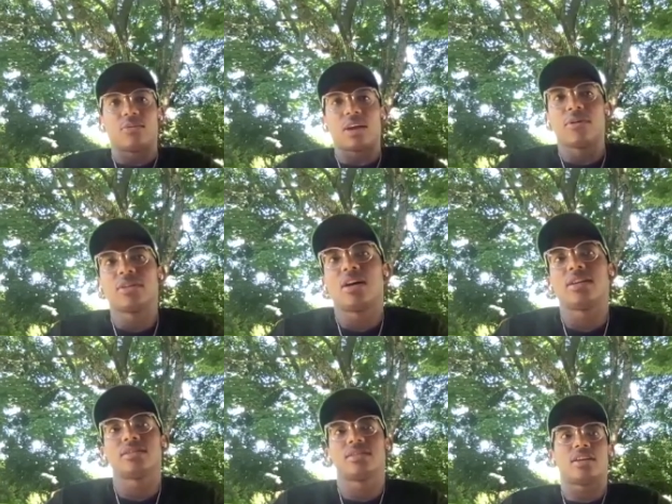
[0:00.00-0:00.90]
want the
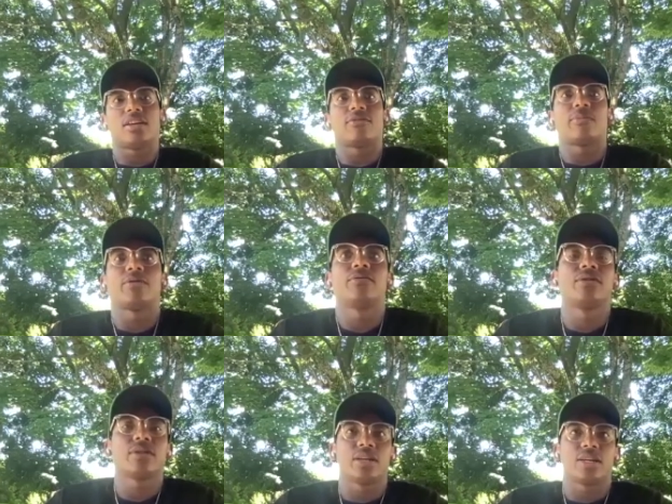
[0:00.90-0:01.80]
audience to take from my
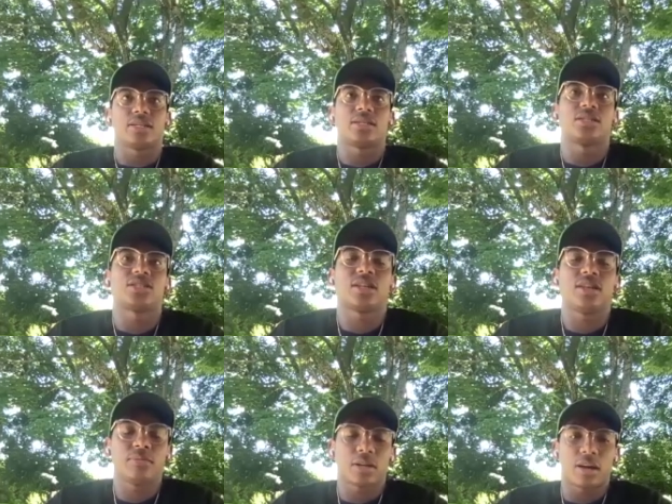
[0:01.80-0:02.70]
work is to just
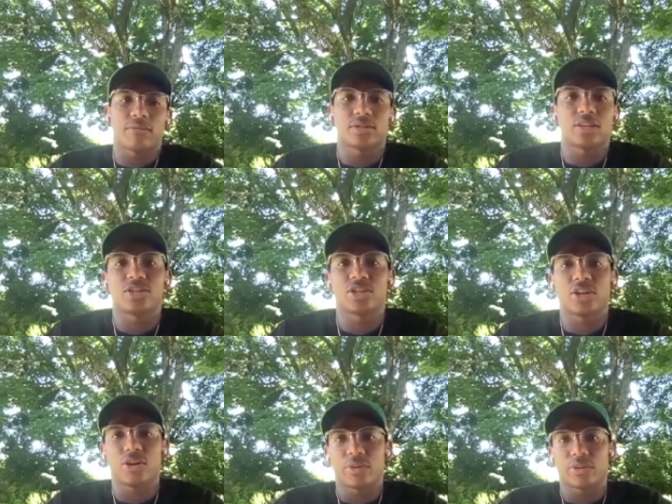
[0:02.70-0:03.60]
keep the conversation
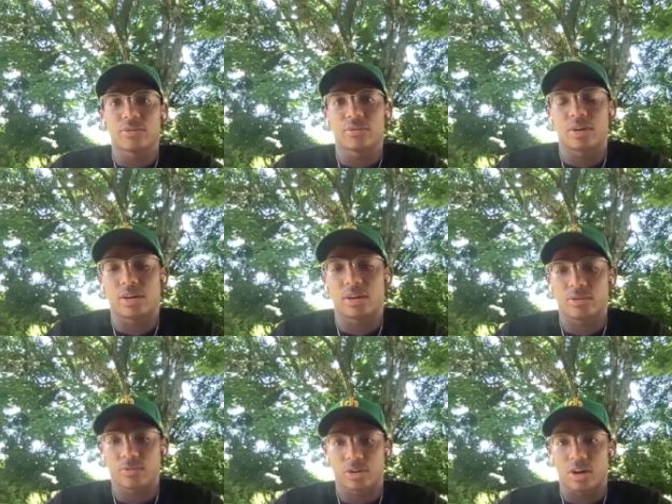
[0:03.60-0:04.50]
going
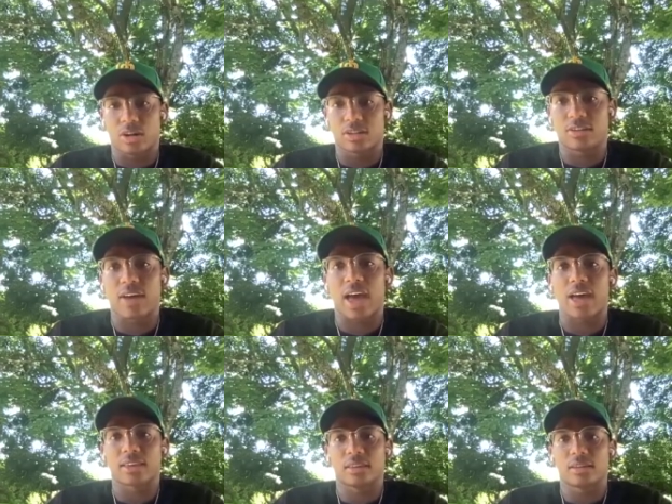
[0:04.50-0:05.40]
in regards of
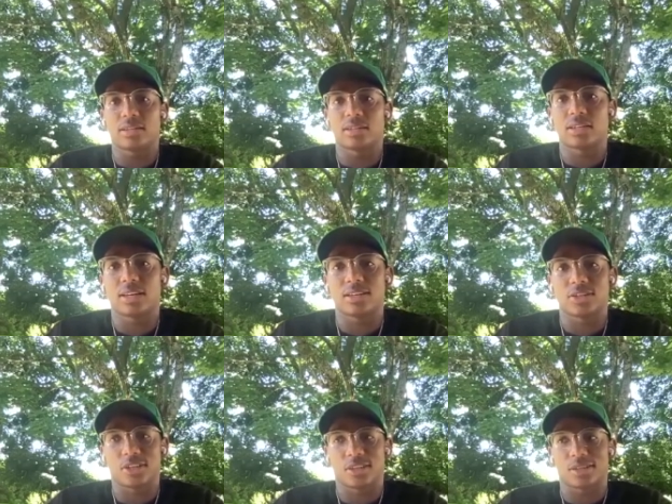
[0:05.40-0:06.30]
athletes
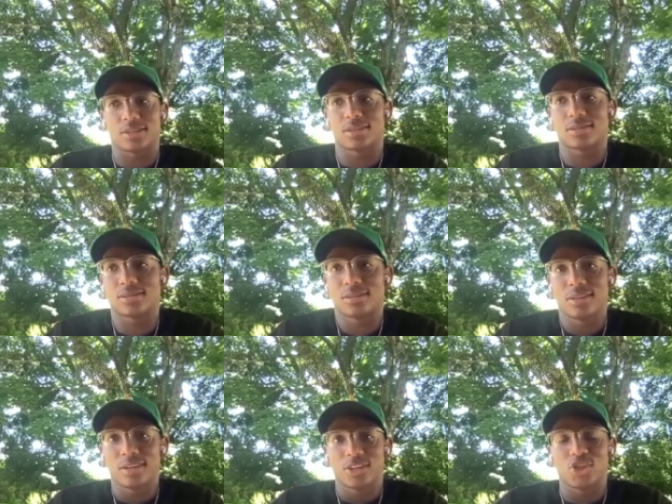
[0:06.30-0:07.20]
and just
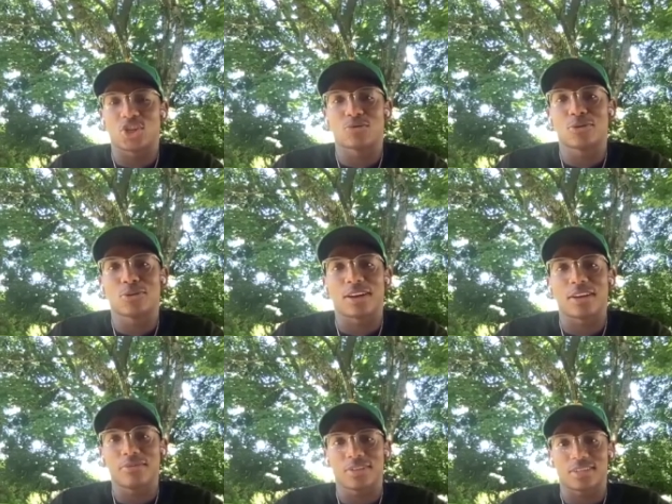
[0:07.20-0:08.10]
general
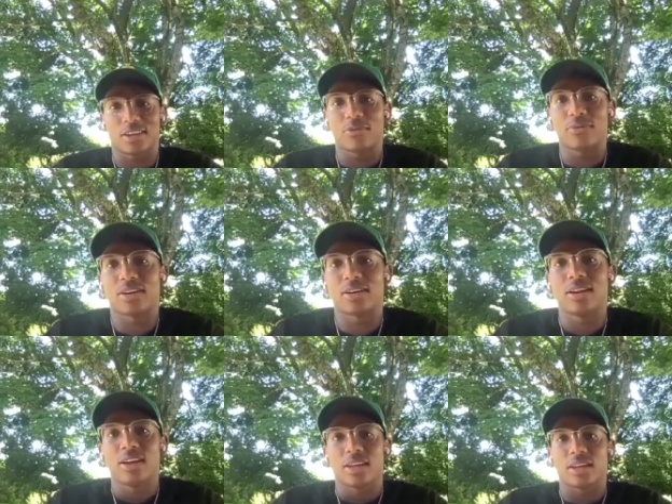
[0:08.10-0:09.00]
life itself,
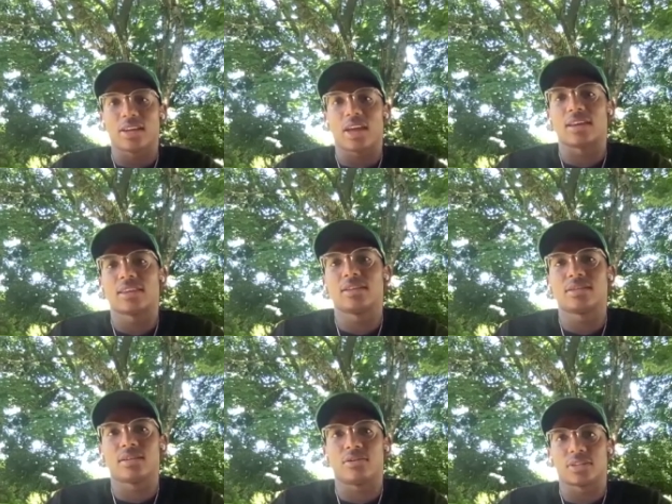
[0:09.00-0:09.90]
and getting
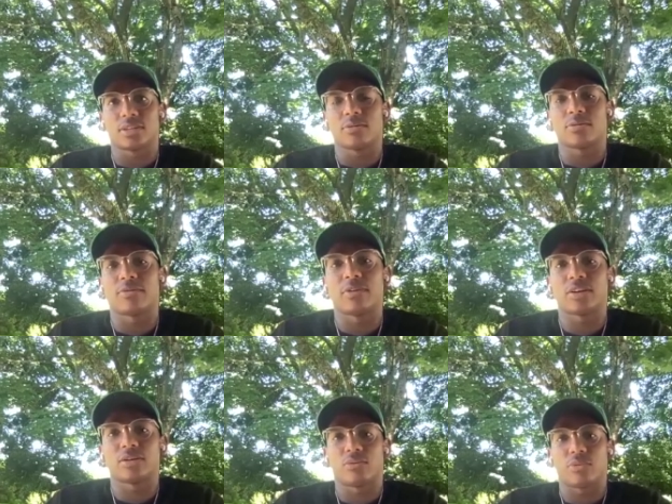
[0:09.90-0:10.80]
athletes to ultimately
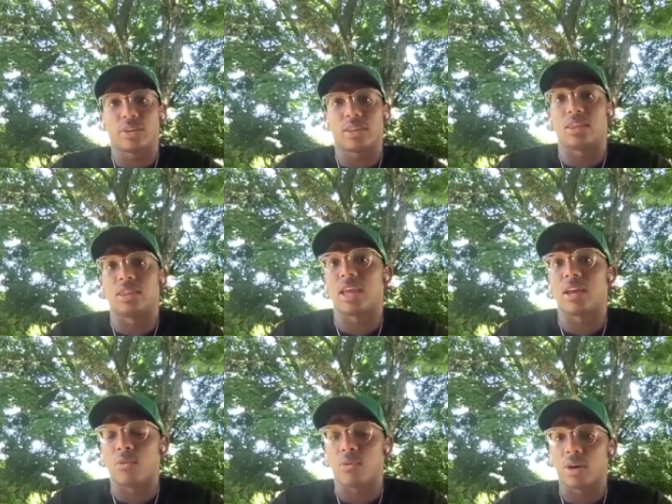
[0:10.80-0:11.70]
reflect on what
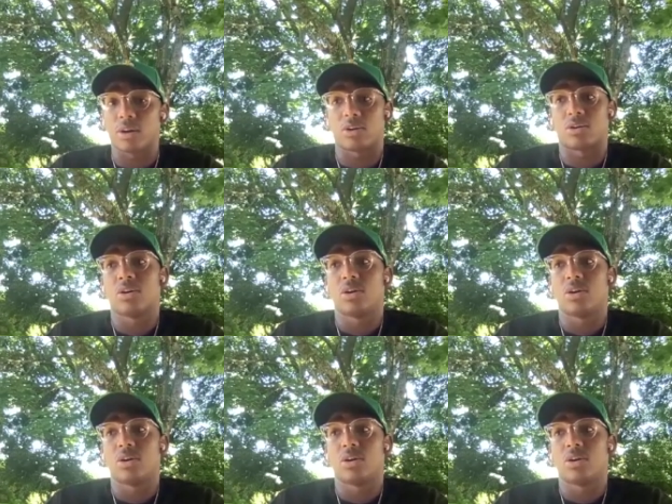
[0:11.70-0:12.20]
they want or